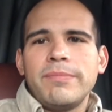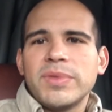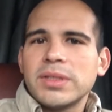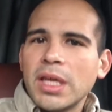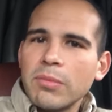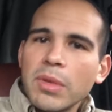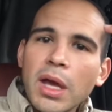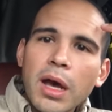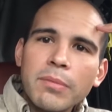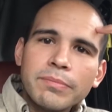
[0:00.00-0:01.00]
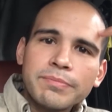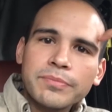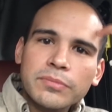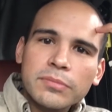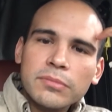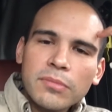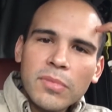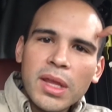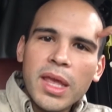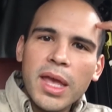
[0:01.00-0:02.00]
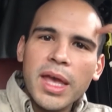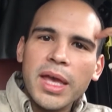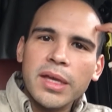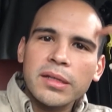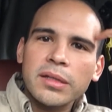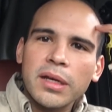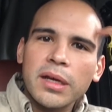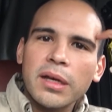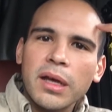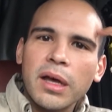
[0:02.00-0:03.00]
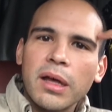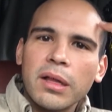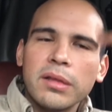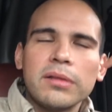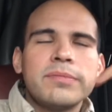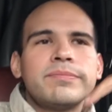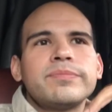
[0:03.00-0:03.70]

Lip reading: just hit me up, and I'll